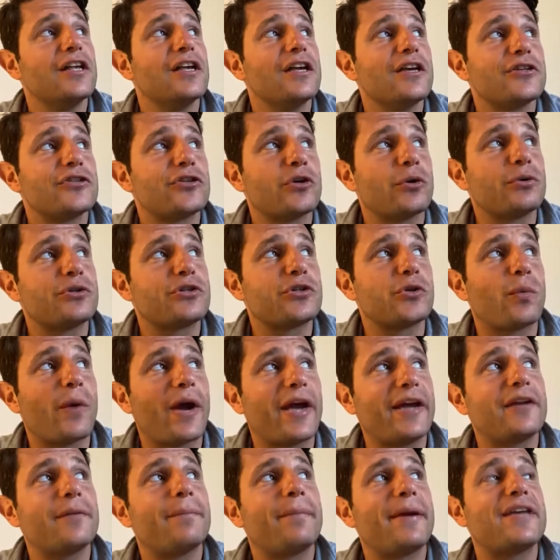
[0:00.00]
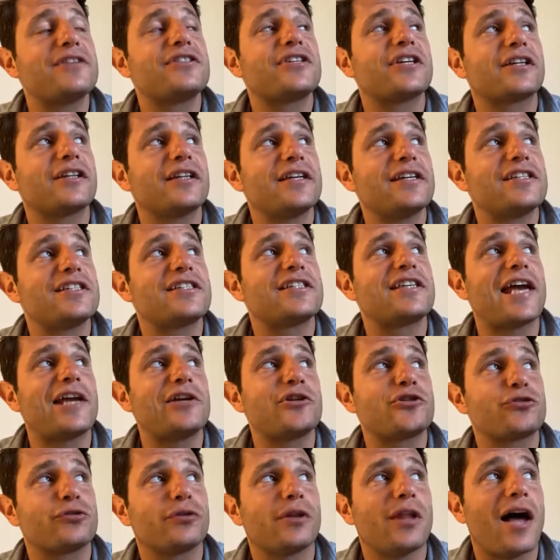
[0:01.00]
So it's a way to basically
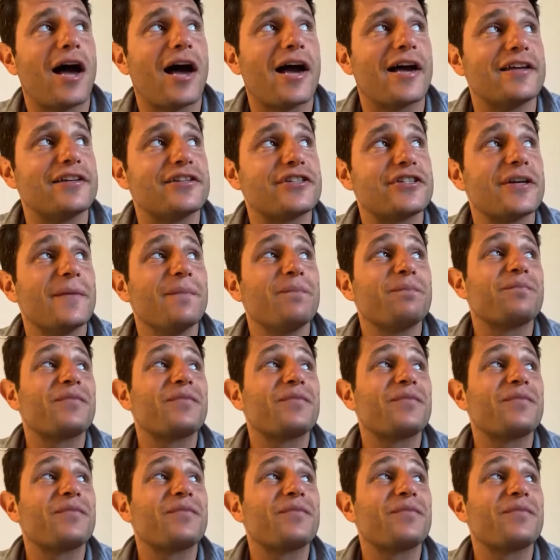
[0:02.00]
centralize